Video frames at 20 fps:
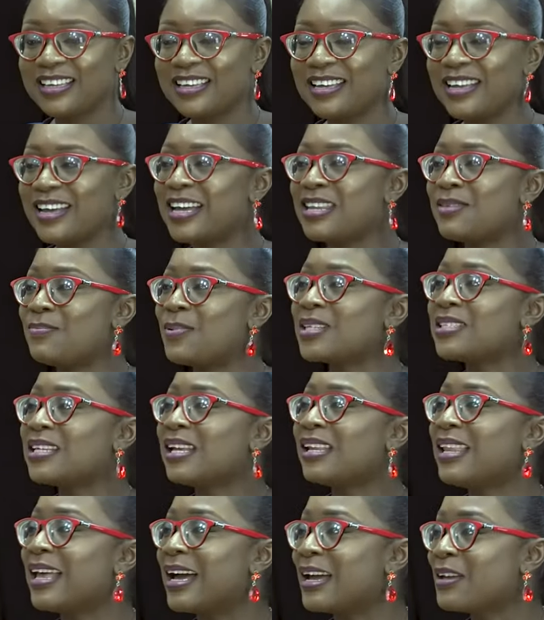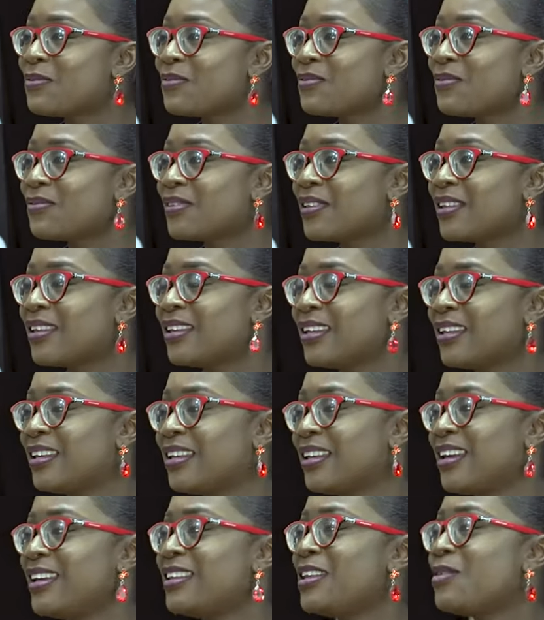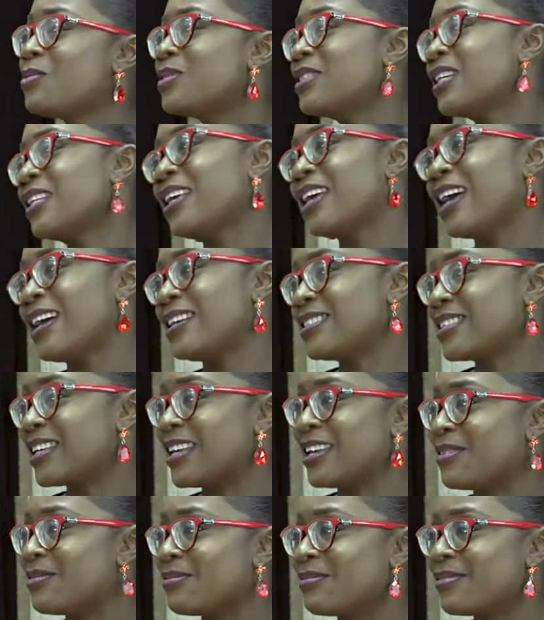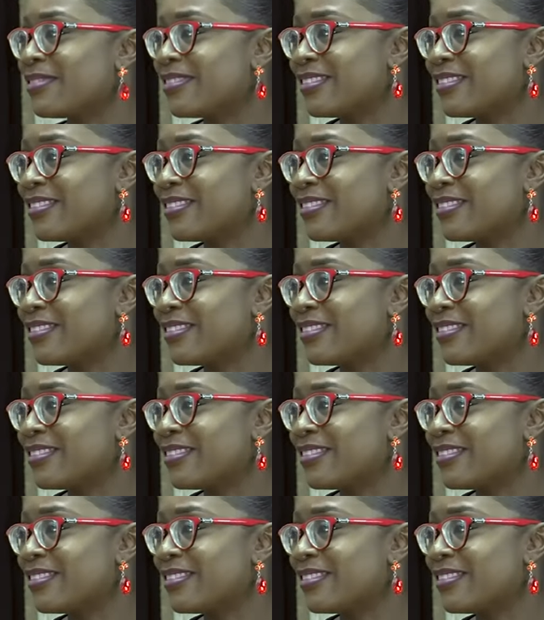had a better life, and then we started asking,